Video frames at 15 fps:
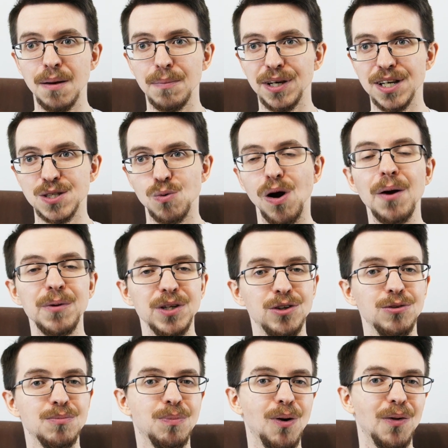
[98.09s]
because why would
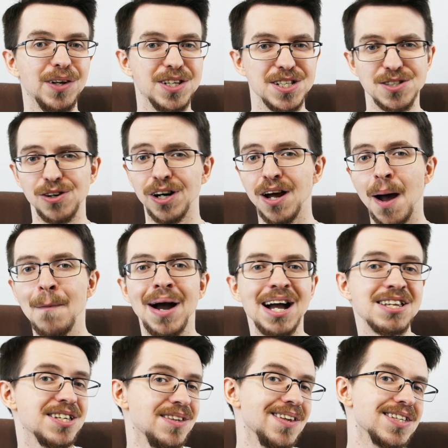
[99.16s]
you bother just trying to
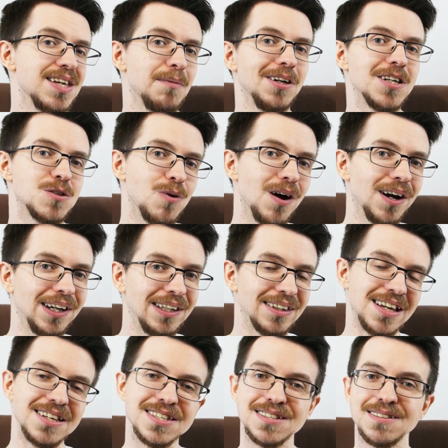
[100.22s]
imagine that something is working?
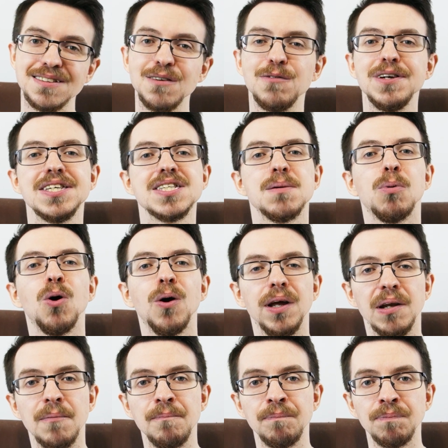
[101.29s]
That defeats the point.